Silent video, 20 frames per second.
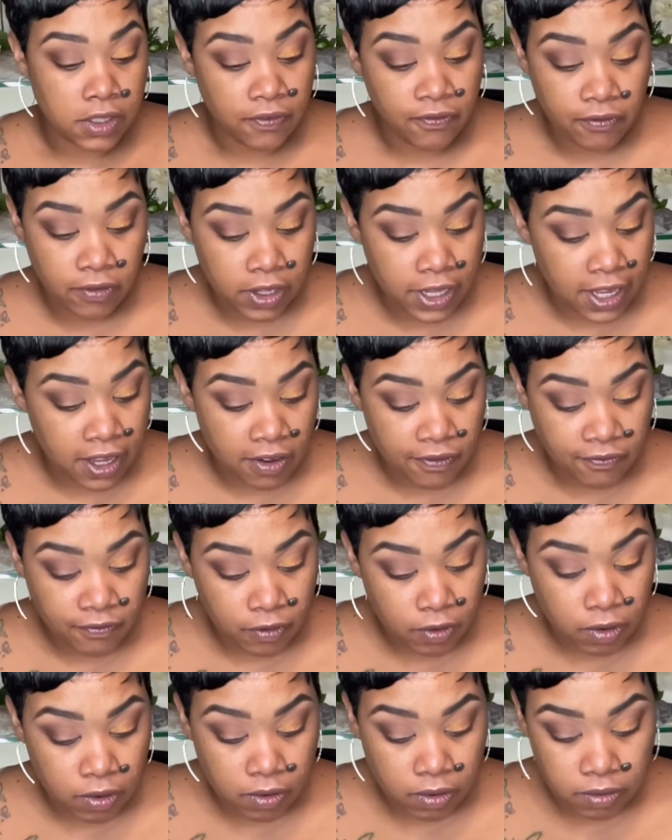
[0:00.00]
For like a
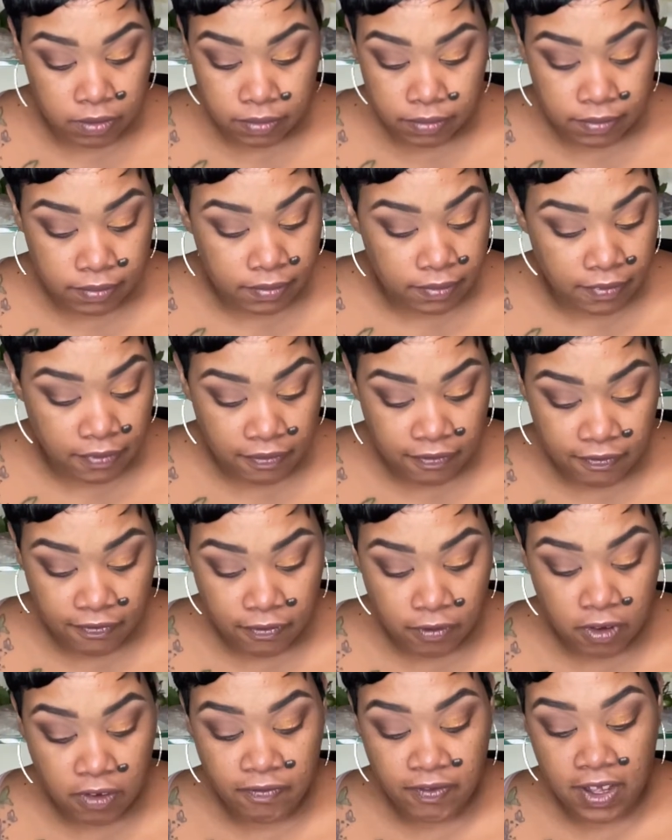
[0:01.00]
full
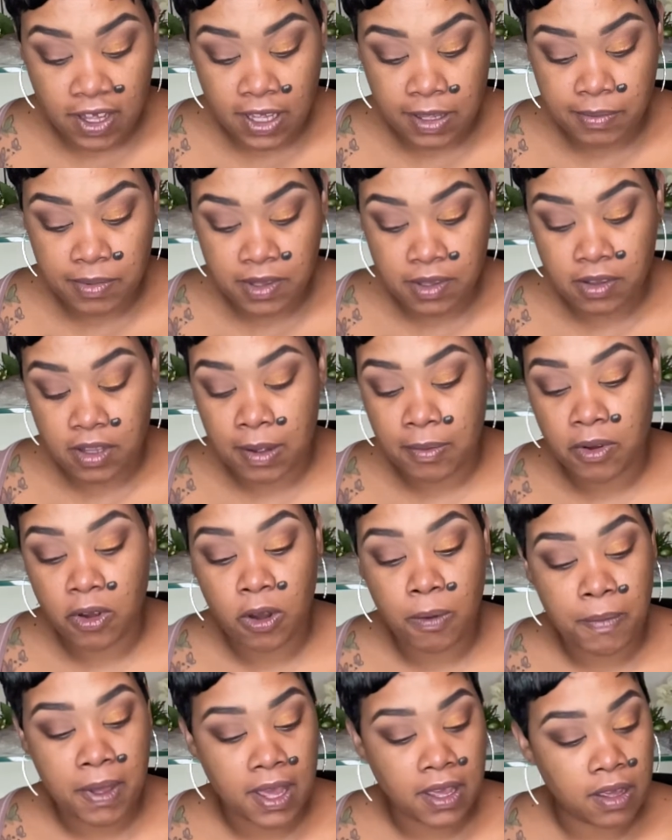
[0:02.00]
vibe. So I'm going
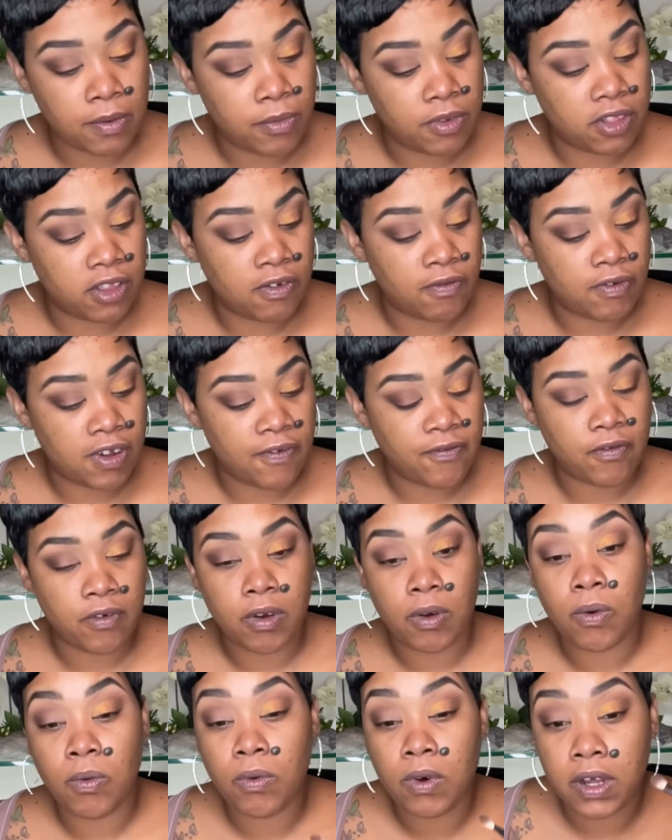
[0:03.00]
back in with the Rougher
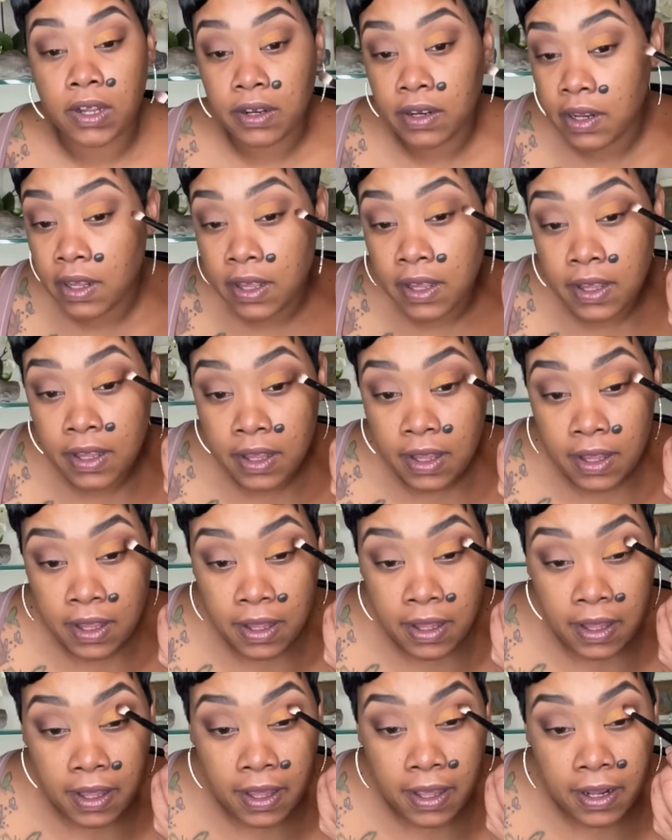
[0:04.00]
01,
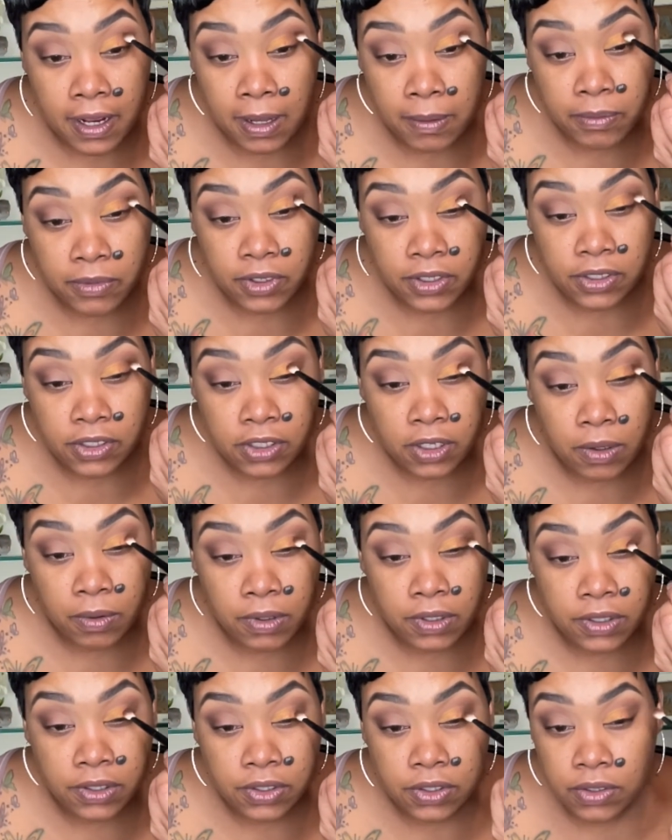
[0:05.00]
and I'm just
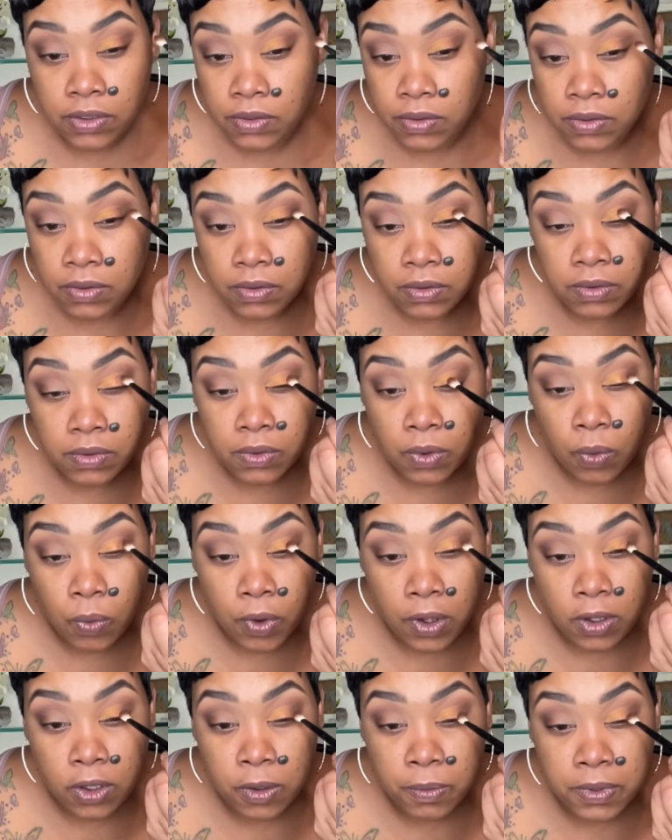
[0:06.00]
going to
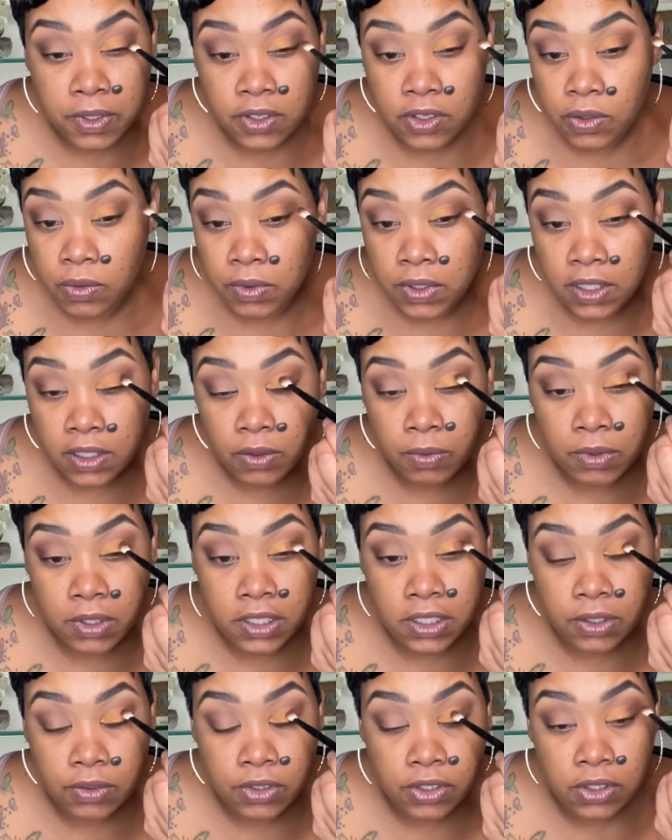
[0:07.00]
wiggle between where
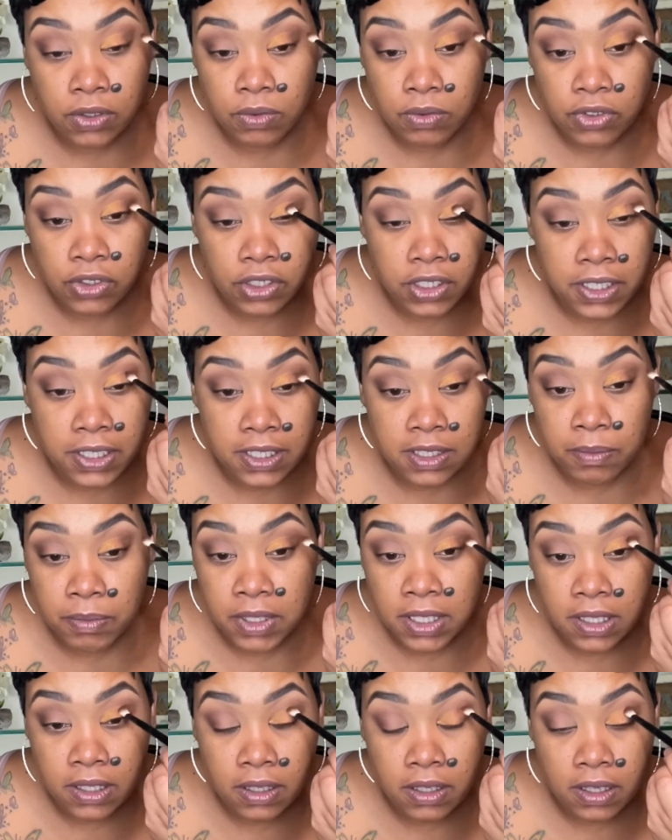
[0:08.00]
those two shades
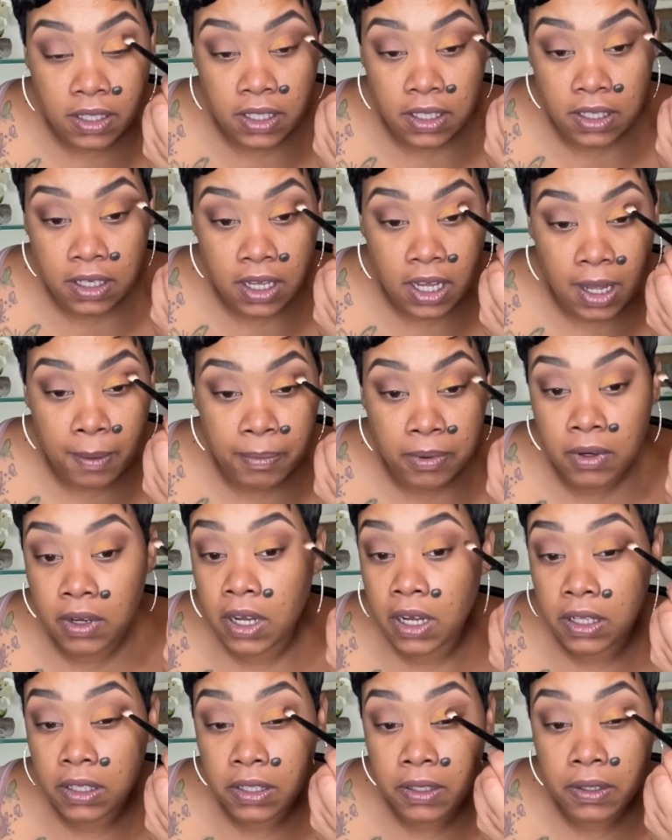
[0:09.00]
meet, the copper
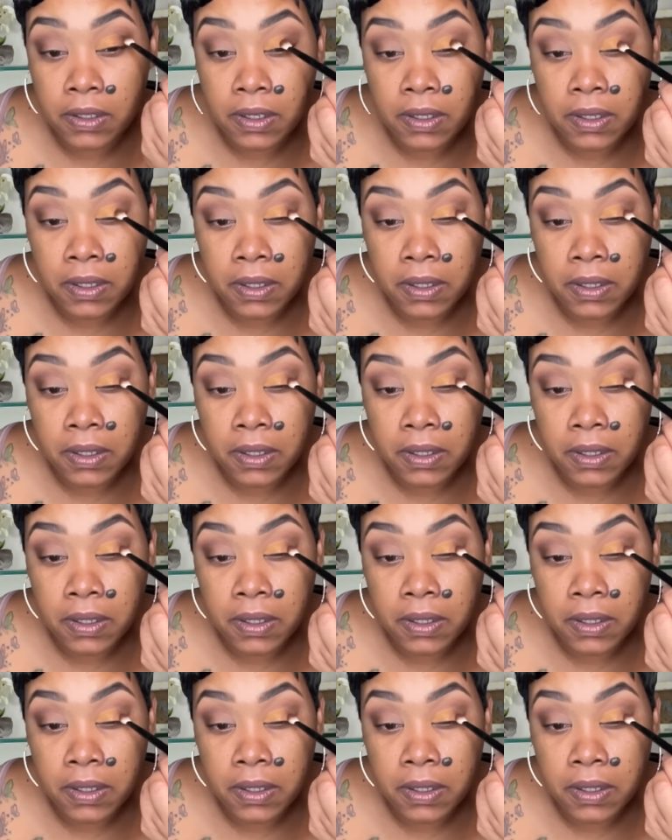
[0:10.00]
color